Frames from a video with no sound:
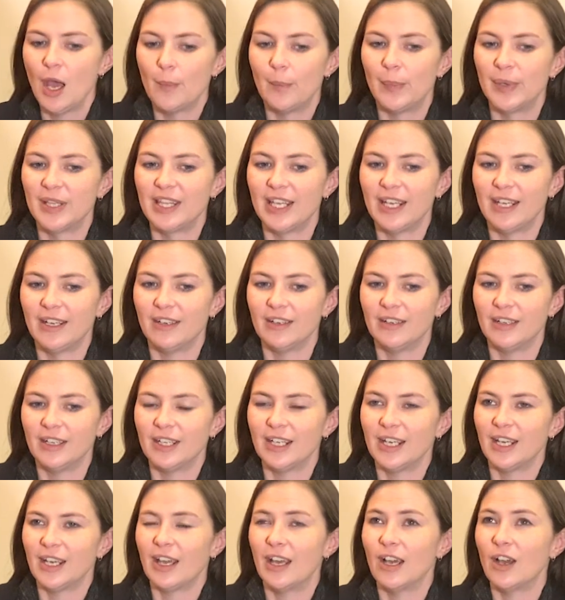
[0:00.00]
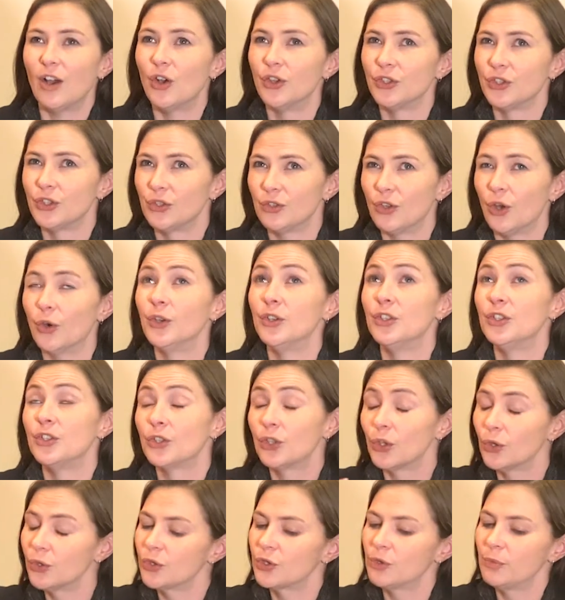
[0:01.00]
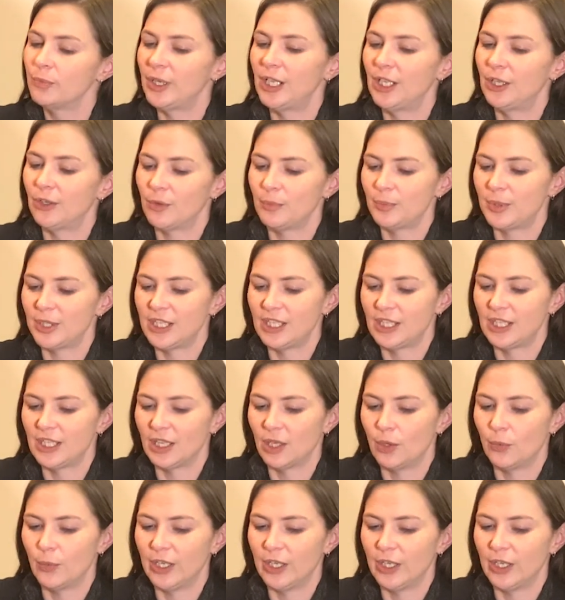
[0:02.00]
But then on social media in particular,